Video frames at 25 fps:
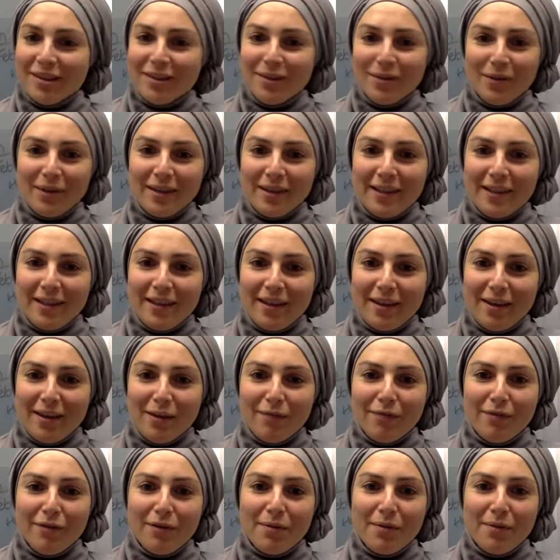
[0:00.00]
really. Thank
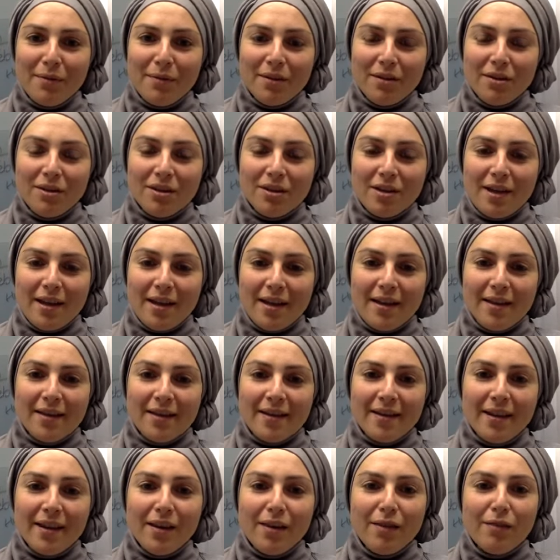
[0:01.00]
you very much. No,
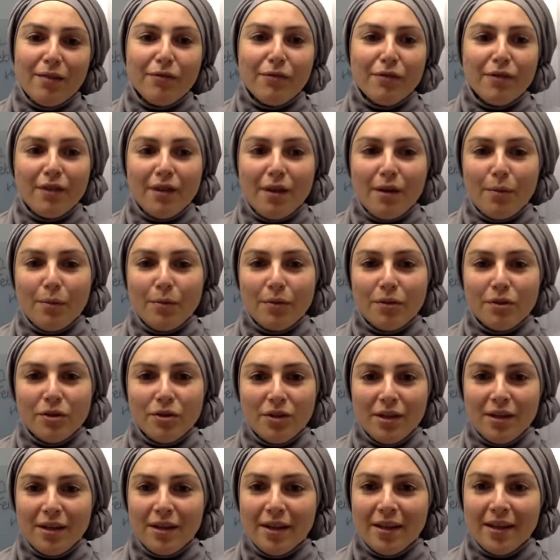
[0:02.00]
no, thank you for
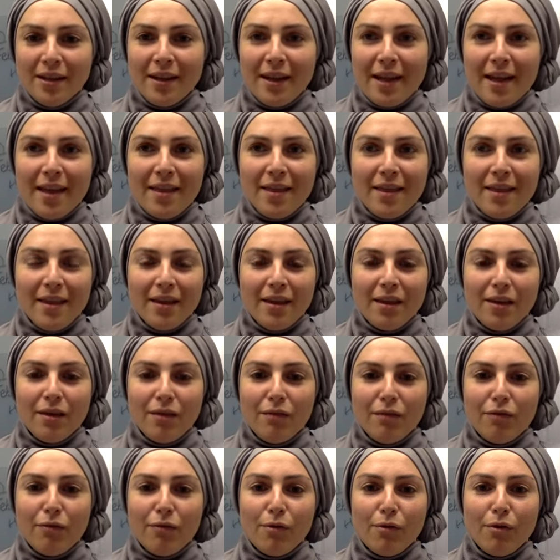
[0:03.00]
opportunity and thank
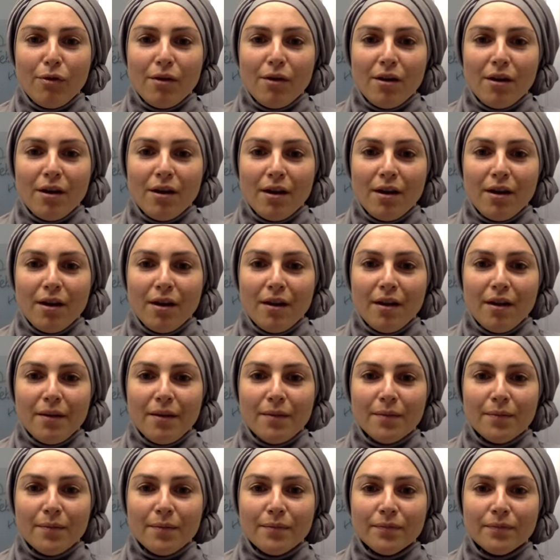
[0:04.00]
you for
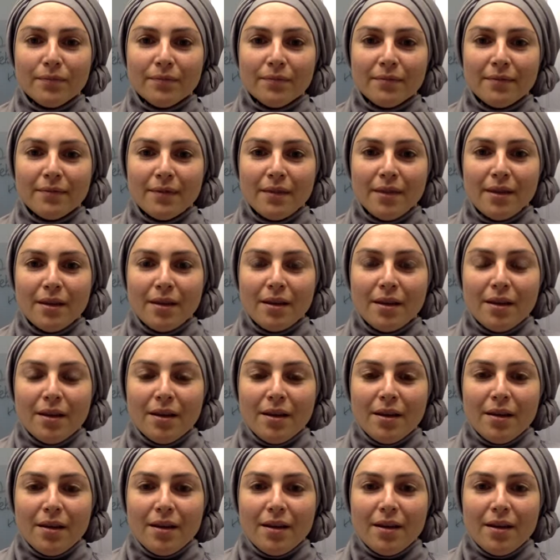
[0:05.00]
um,
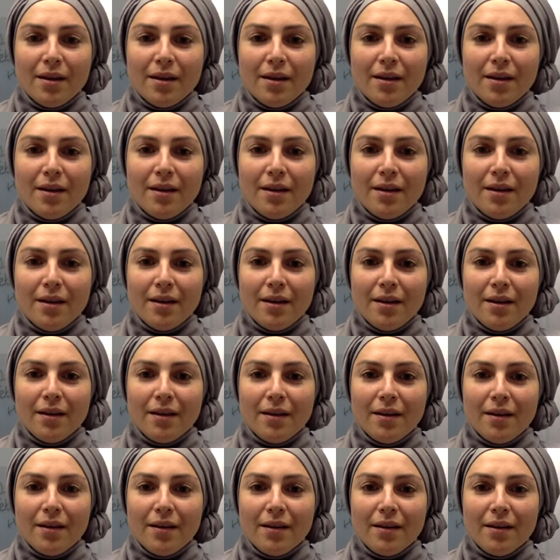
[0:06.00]

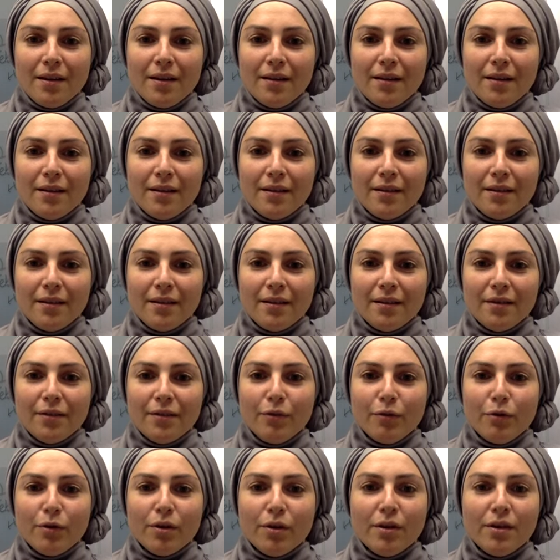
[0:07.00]
uh,
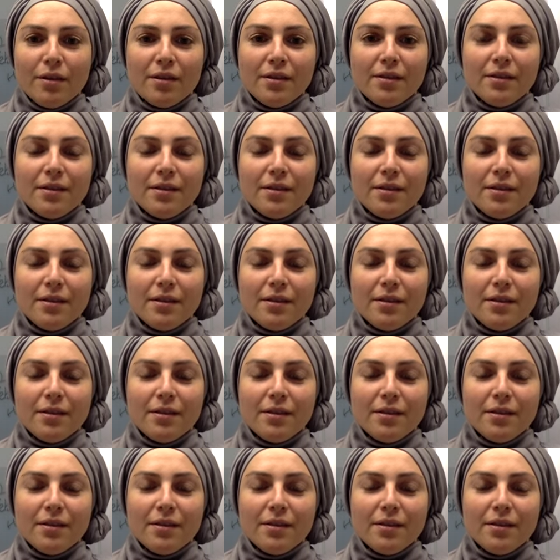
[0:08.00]
for this